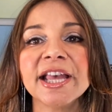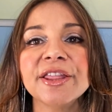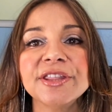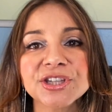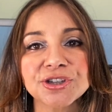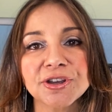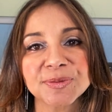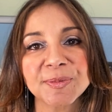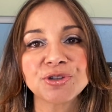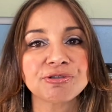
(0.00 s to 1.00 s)
This
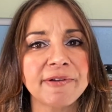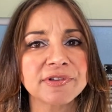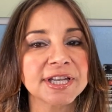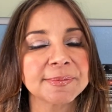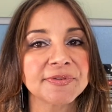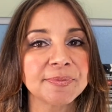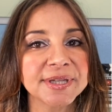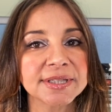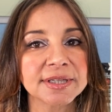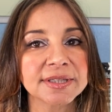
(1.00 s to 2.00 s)
shows me travel tips for
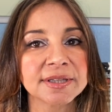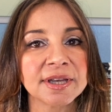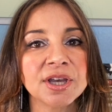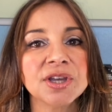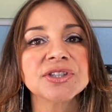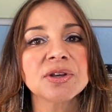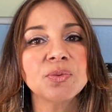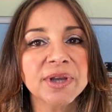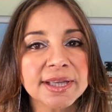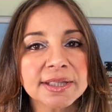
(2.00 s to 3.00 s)
business. So
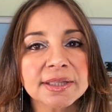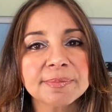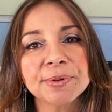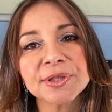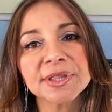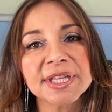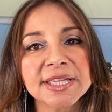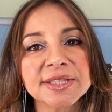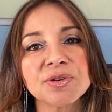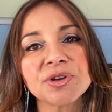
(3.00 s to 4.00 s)
we can put
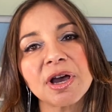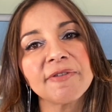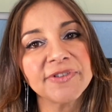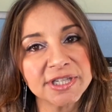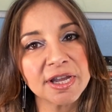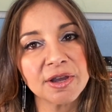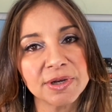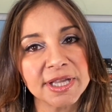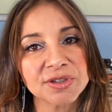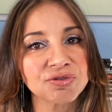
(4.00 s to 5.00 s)
these on our video
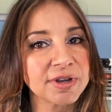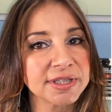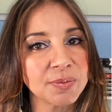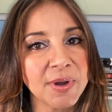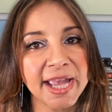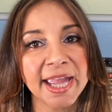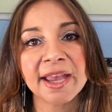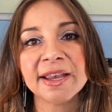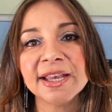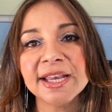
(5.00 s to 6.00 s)
list straight away.
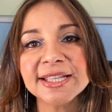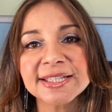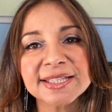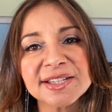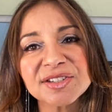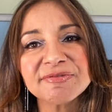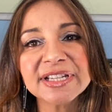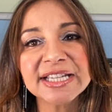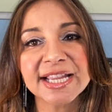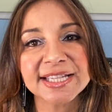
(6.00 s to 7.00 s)
It doesn't
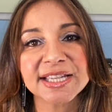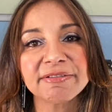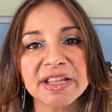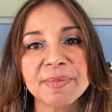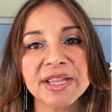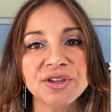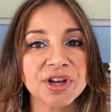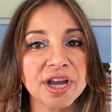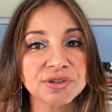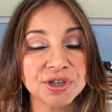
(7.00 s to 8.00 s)
really necessarily mean you're
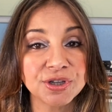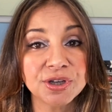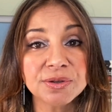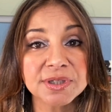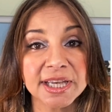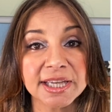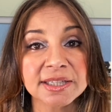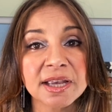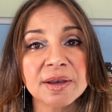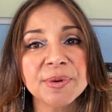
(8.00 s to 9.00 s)
going to use
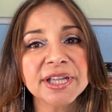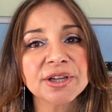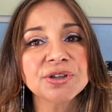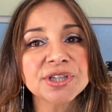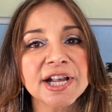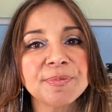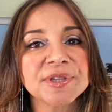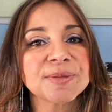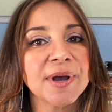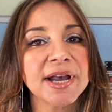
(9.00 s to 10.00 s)
it, but it could help
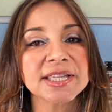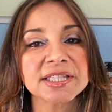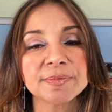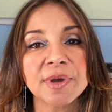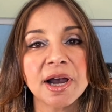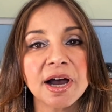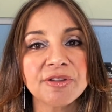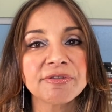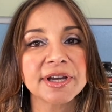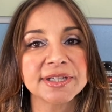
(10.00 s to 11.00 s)
inspire some
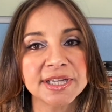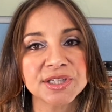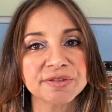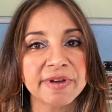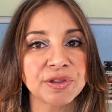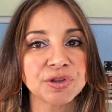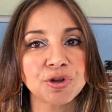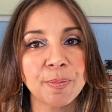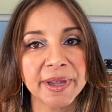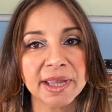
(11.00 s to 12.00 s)
other ideas around the
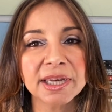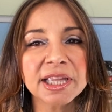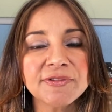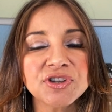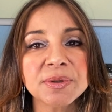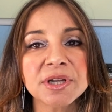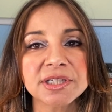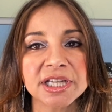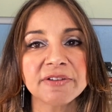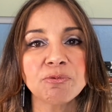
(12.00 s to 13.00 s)
topic, and it gives you an
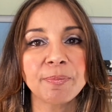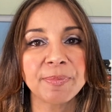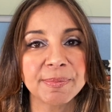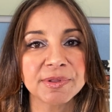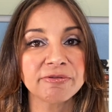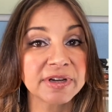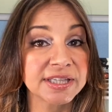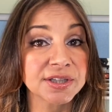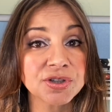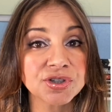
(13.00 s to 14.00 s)
idea of what people are really
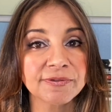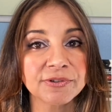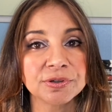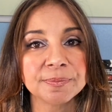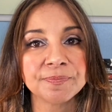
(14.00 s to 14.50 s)
searching for.